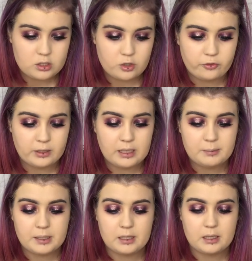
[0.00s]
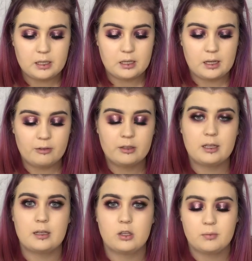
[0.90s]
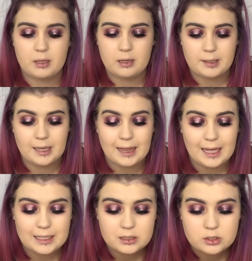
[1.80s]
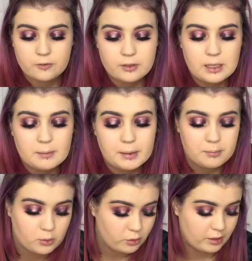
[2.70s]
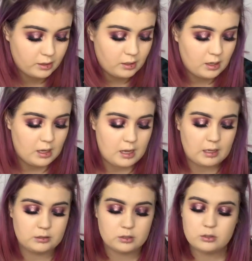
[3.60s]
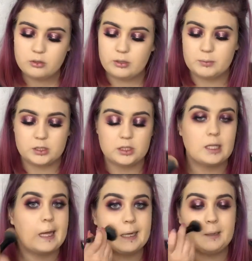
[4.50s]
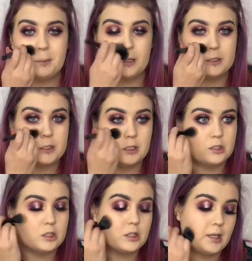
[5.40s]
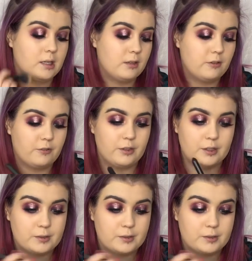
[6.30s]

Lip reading: So for a little bit, I feel like it could be a little light, so for a little bit more, I'm just going to go in with just any brush and just kind of